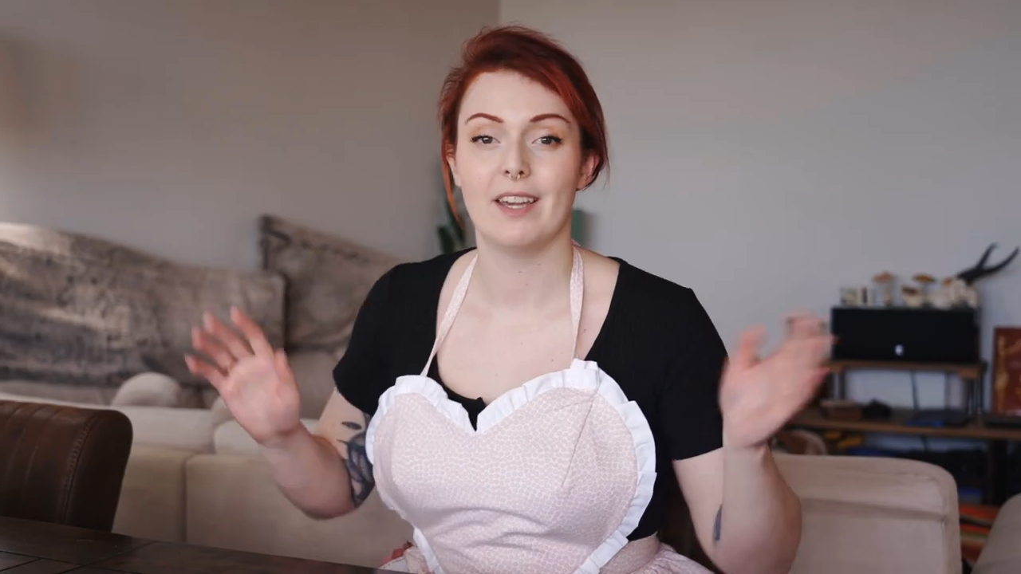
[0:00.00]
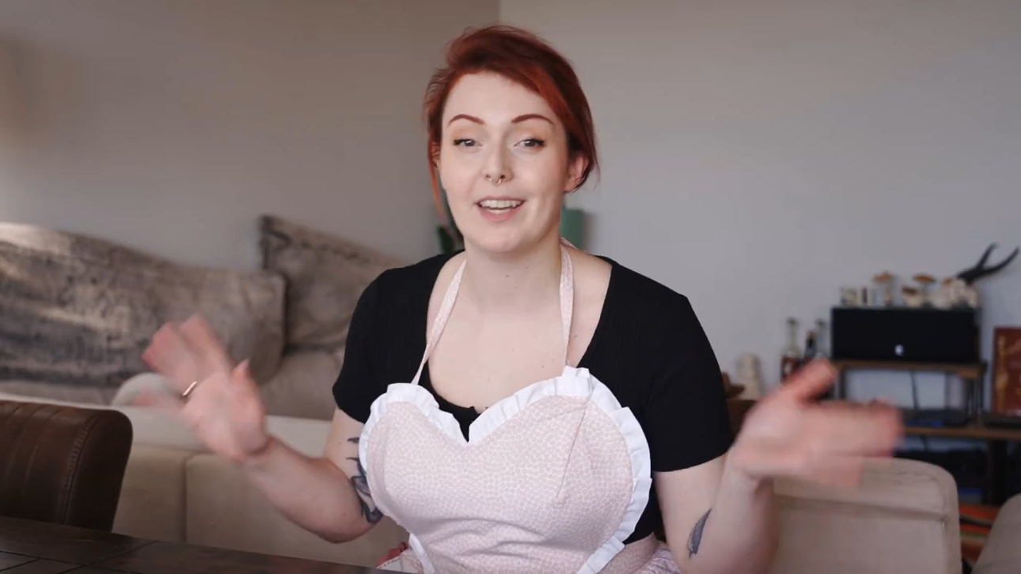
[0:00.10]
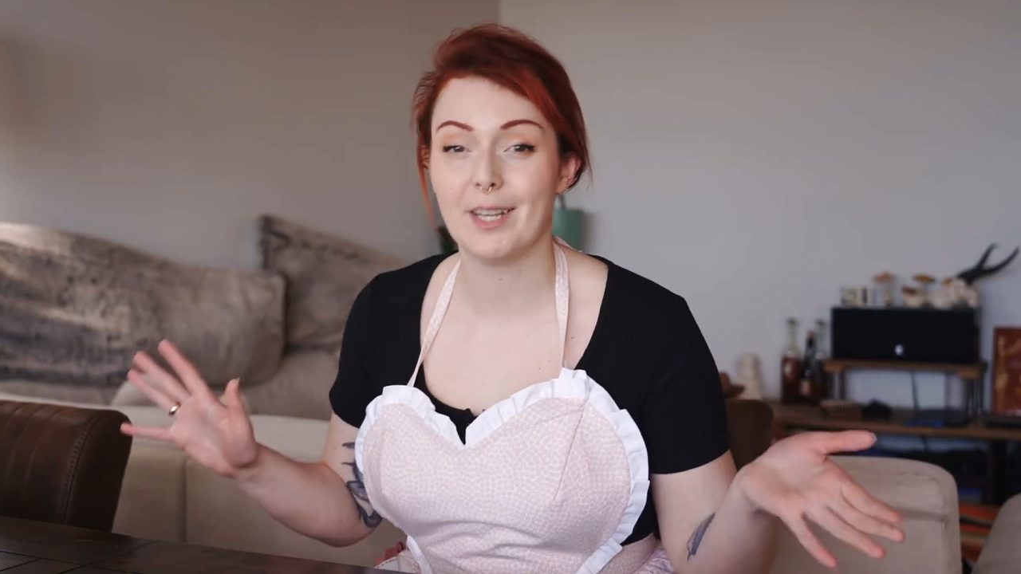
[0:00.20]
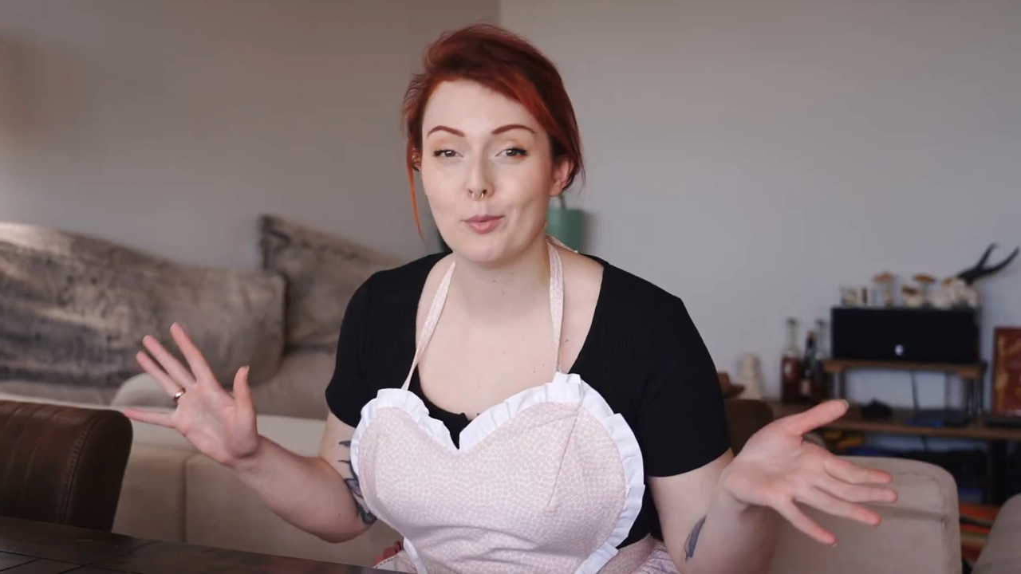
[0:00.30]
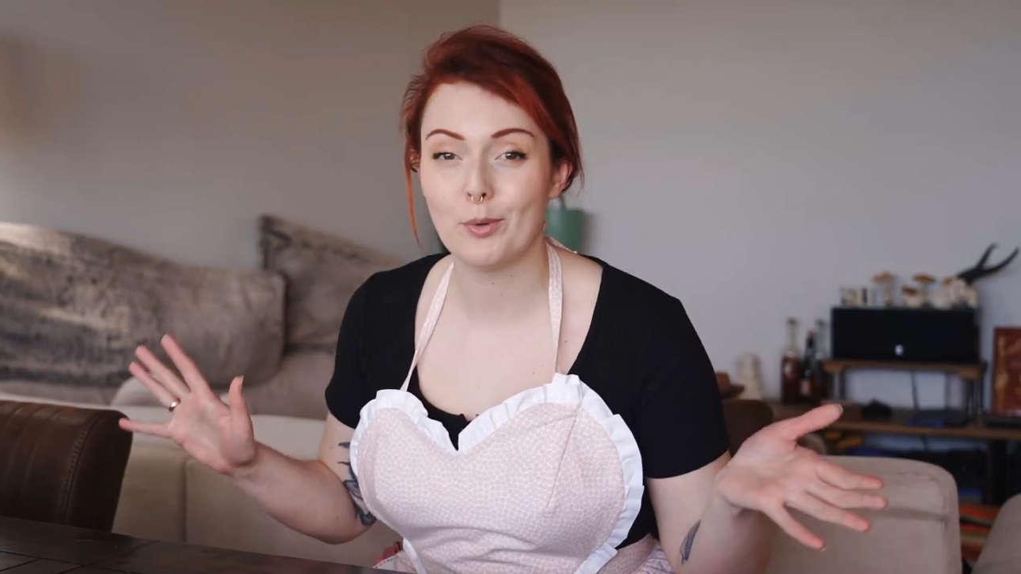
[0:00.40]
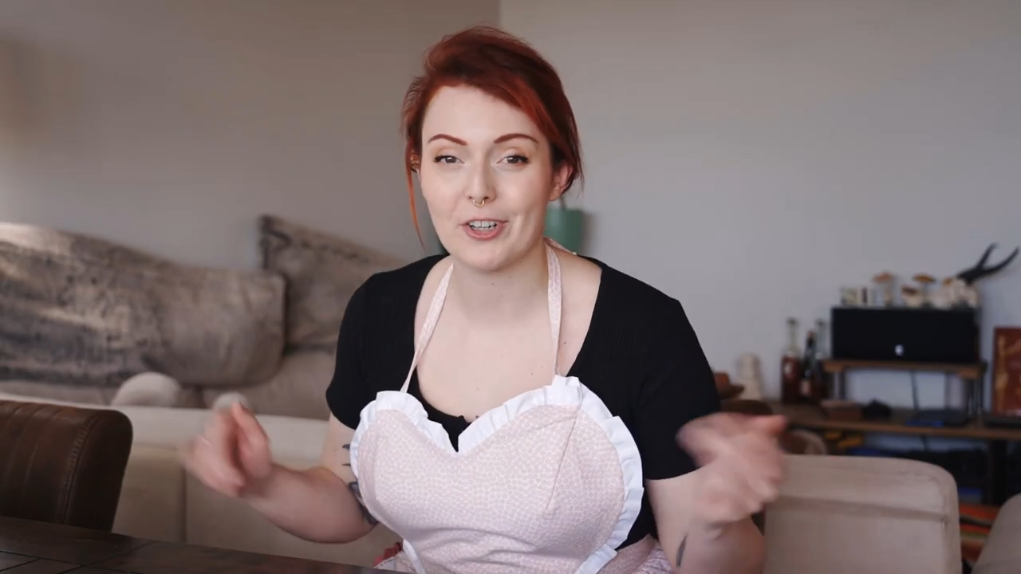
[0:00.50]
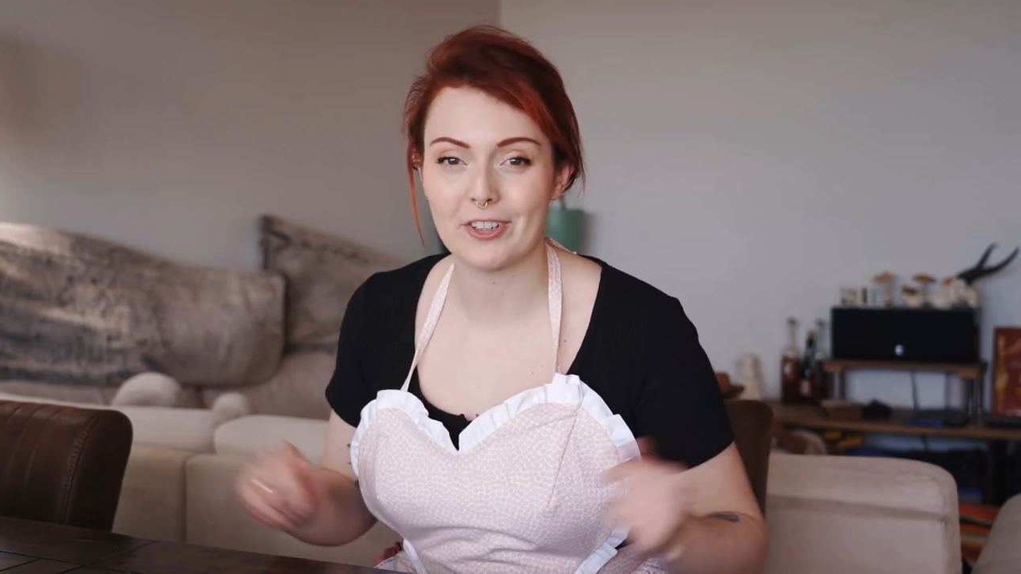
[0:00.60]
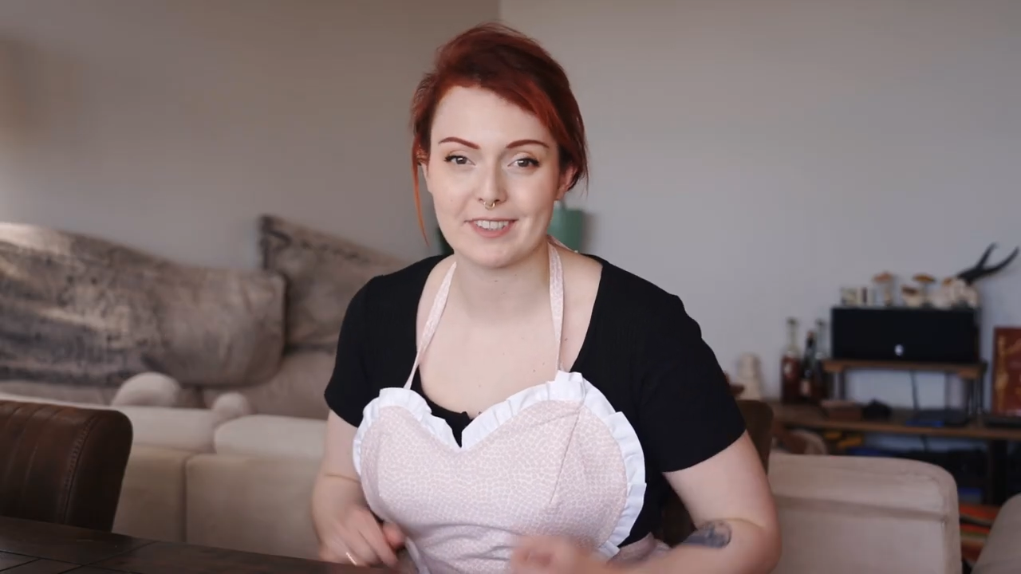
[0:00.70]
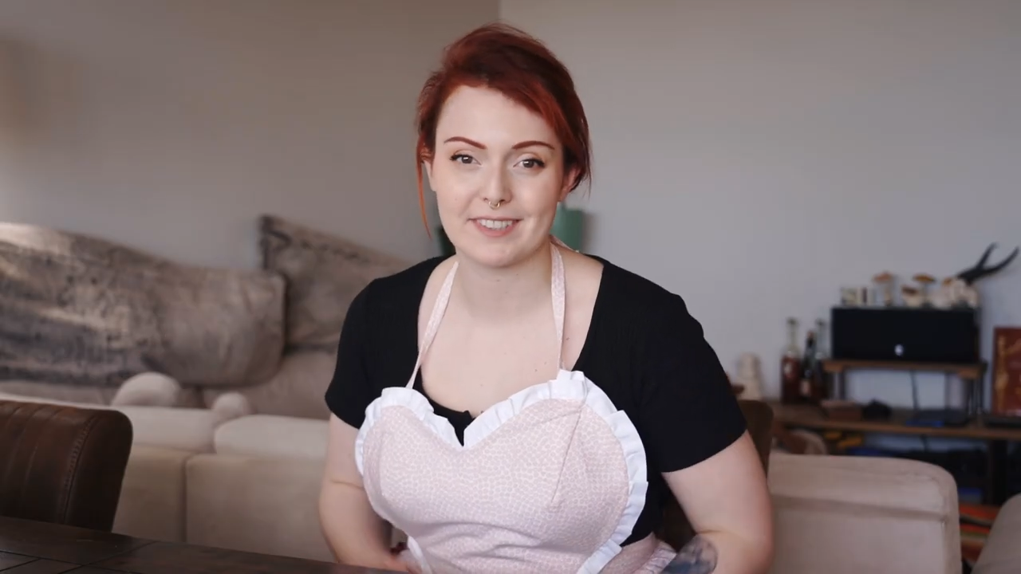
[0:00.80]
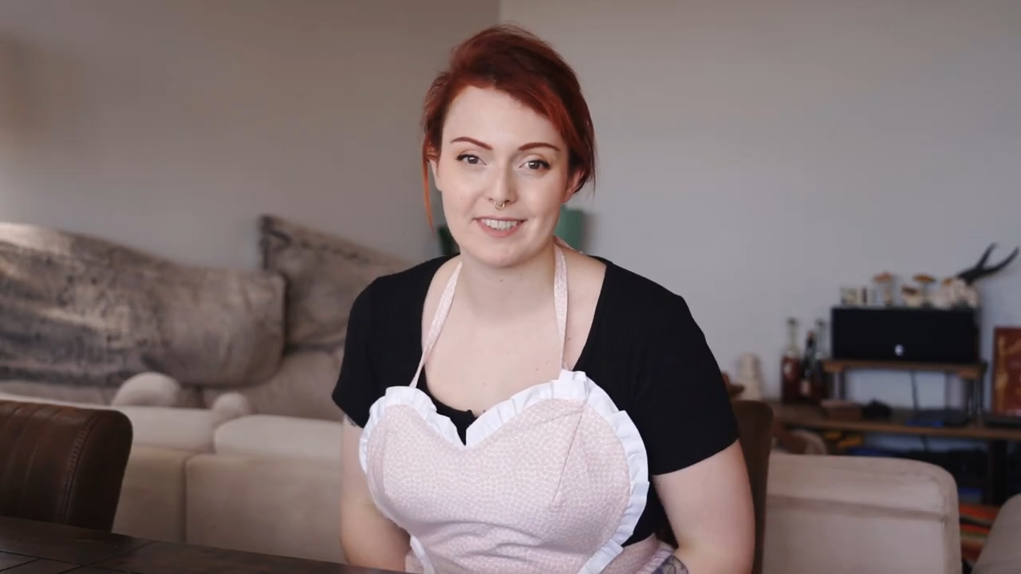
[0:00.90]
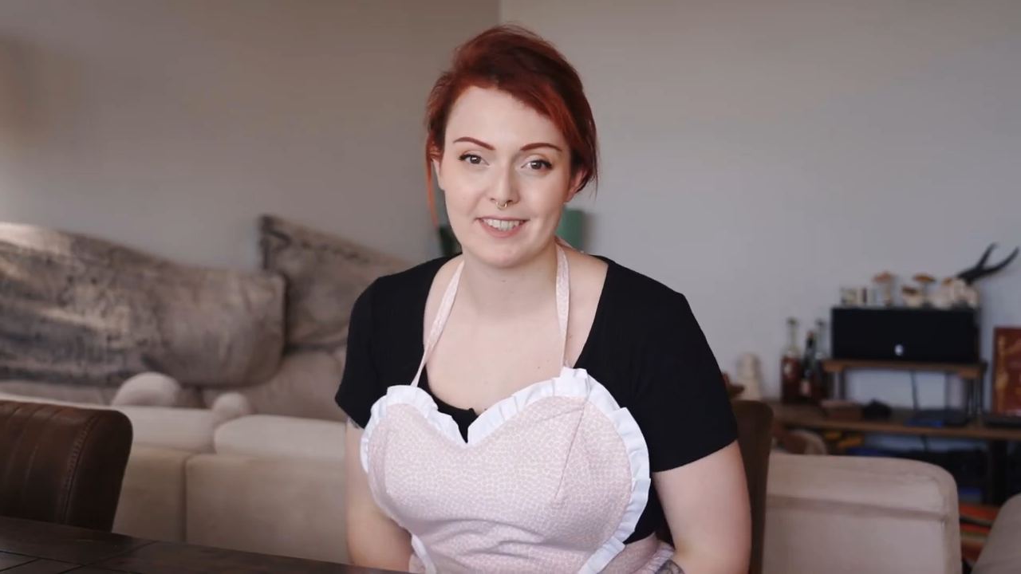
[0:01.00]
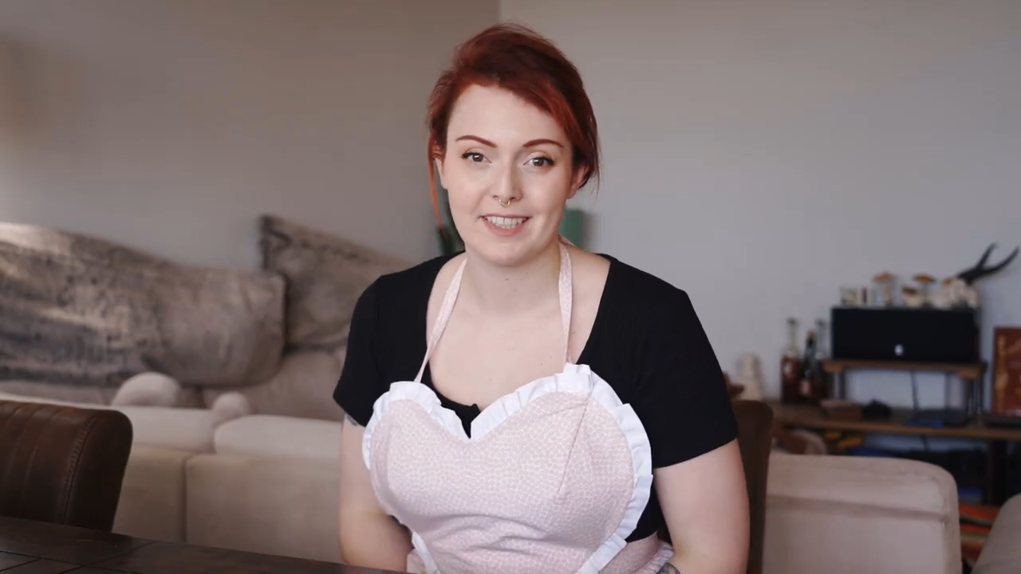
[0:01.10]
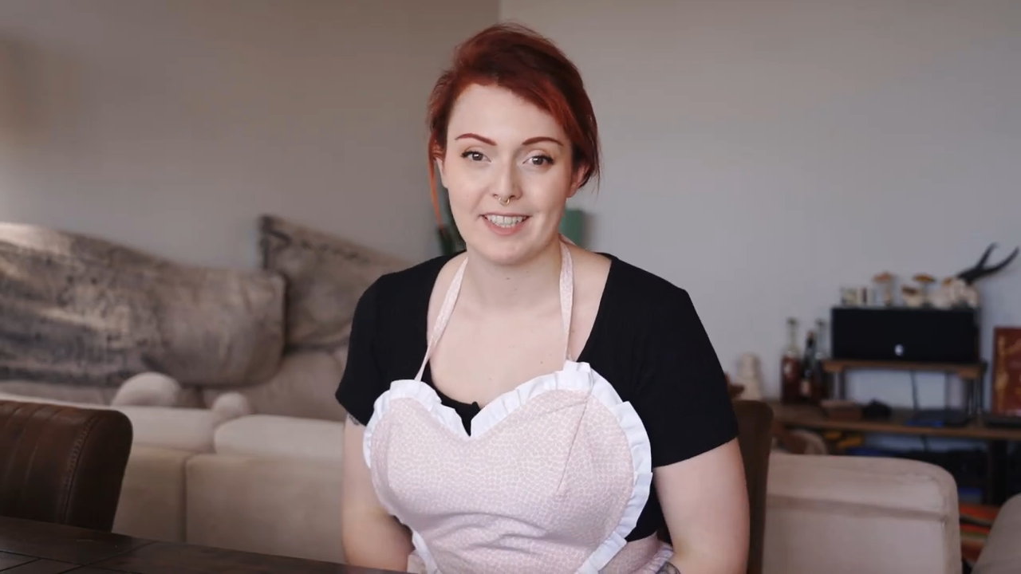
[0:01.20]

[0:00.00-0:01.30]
And it works.